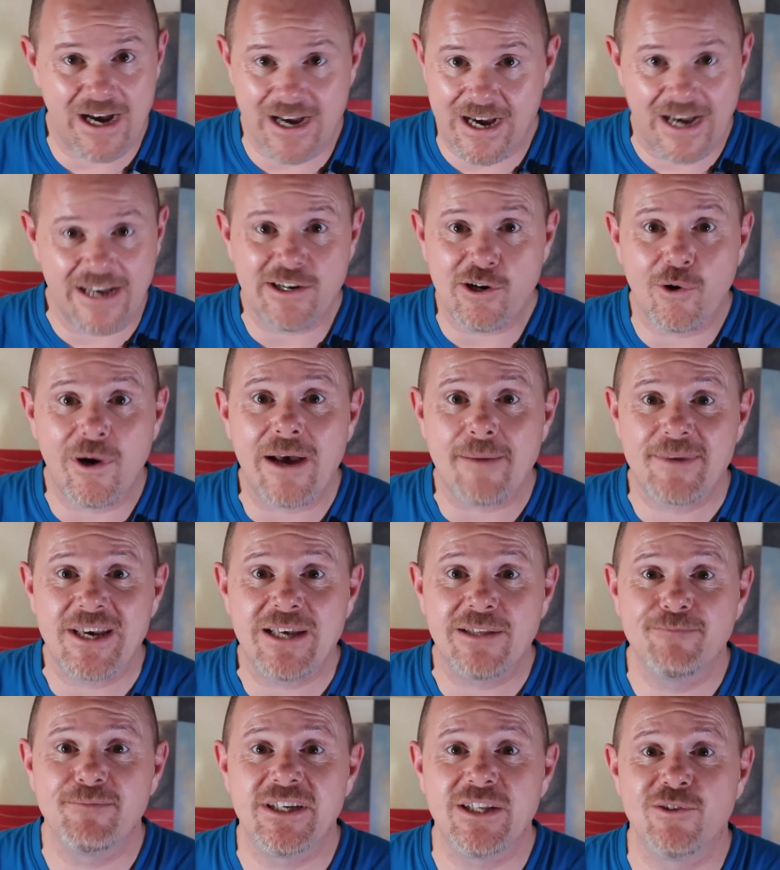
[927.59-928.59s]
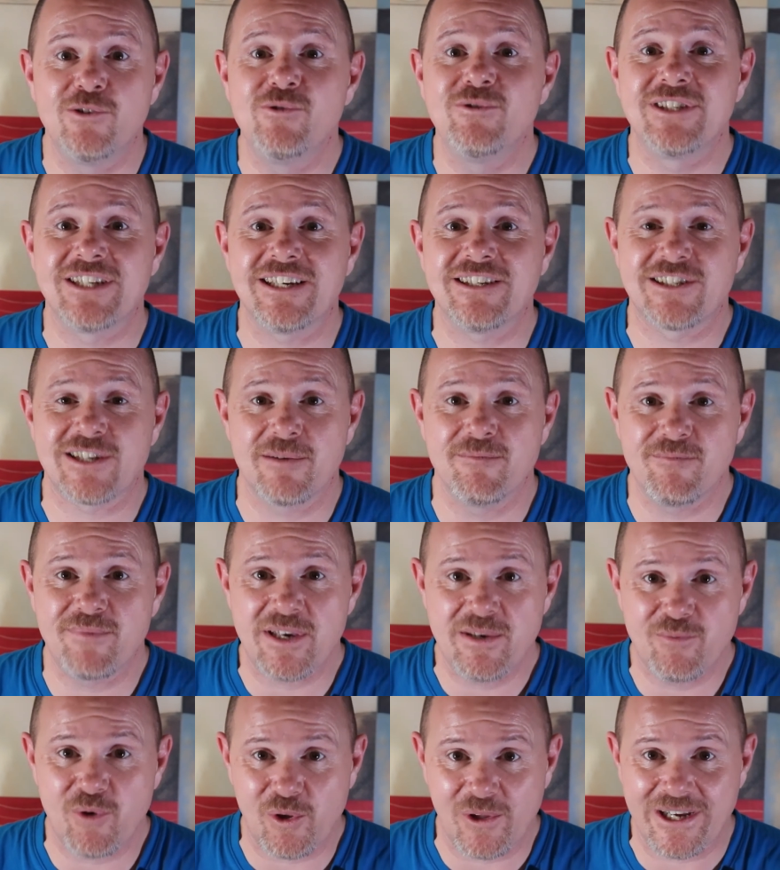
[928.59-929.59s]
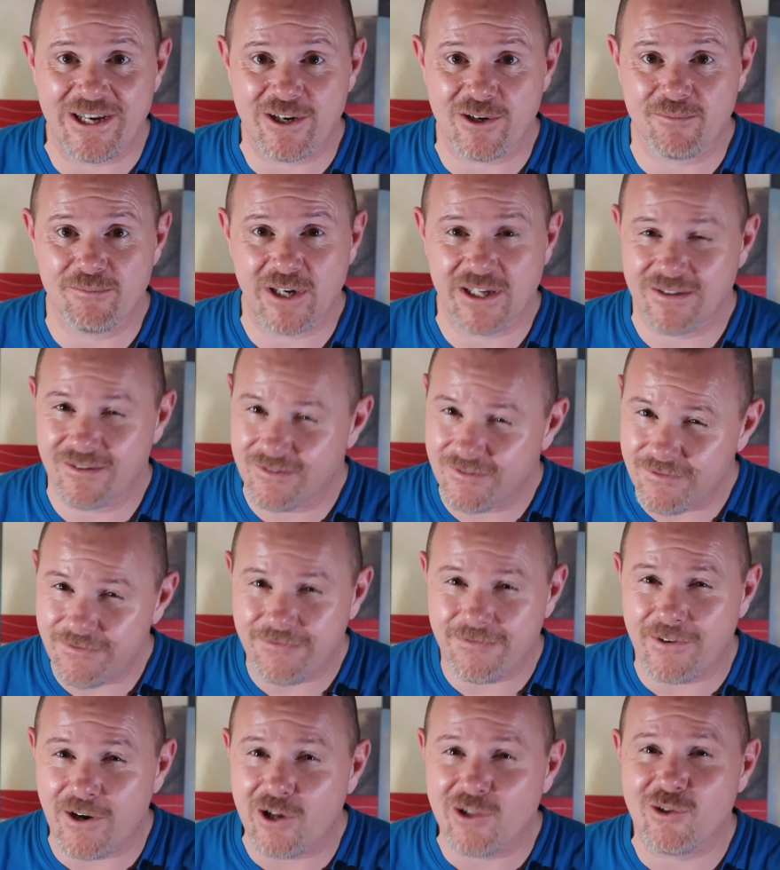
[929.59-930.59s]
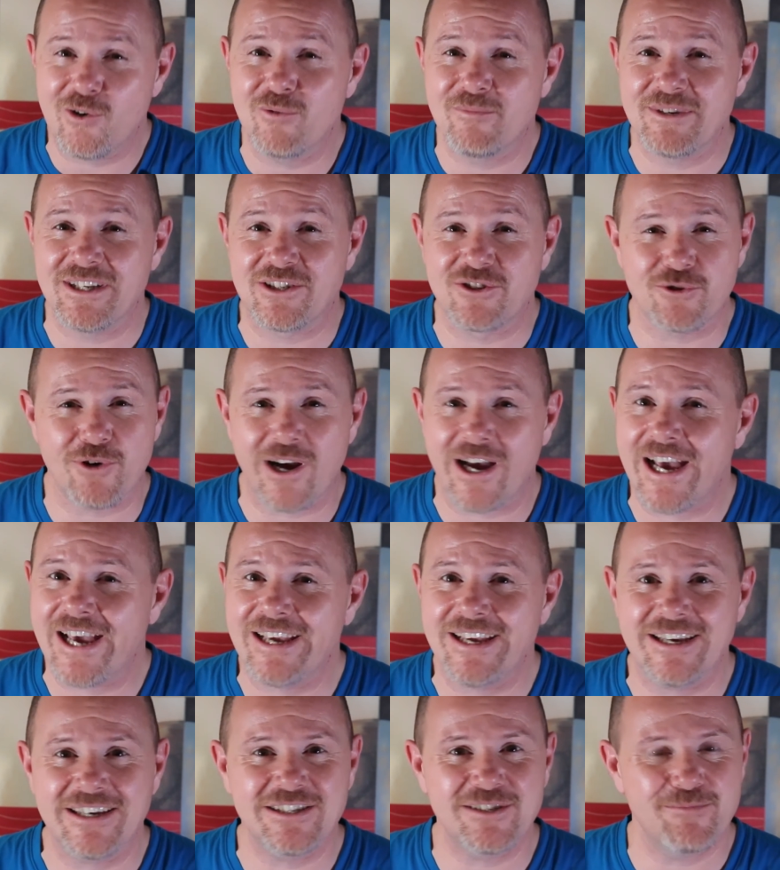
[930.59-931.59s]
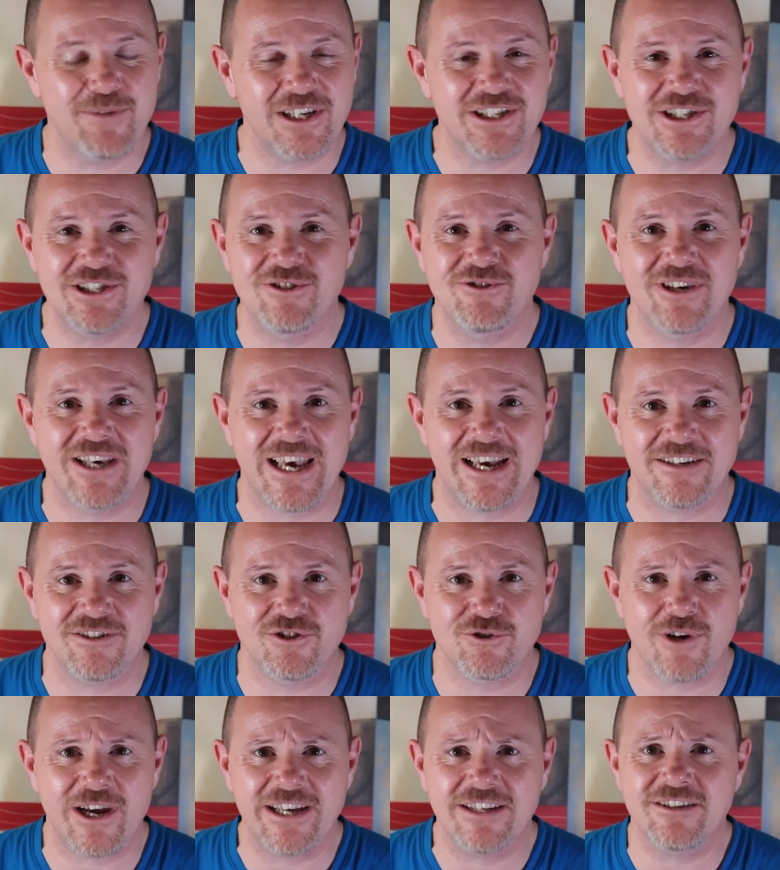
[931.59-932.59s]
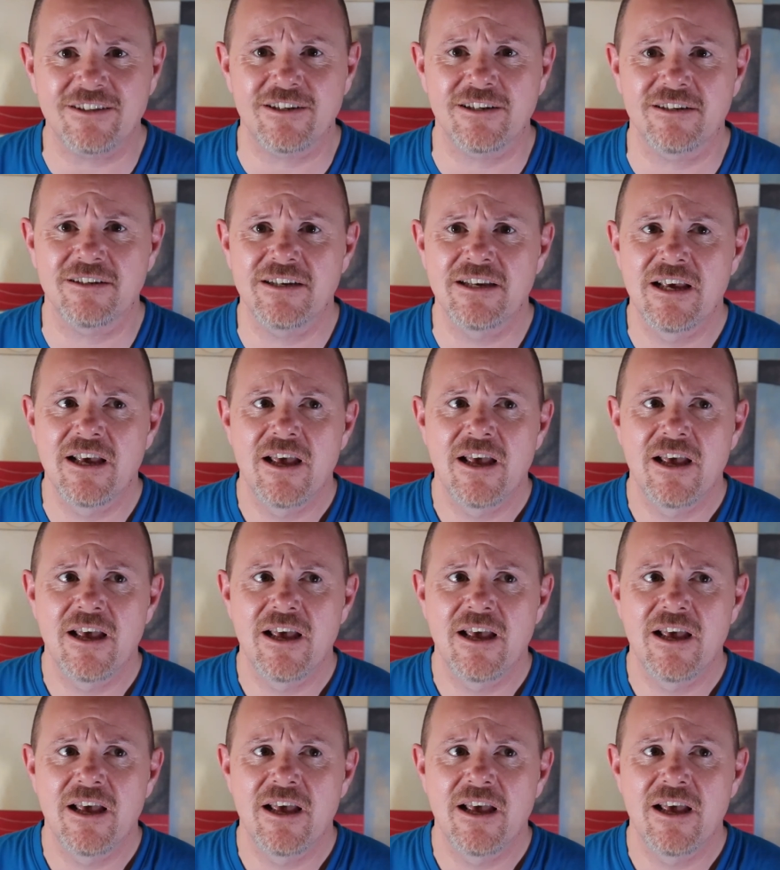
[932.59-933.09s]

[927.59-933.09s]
I know I may be losing some people here, but follow me. Try as much as you can. Try to,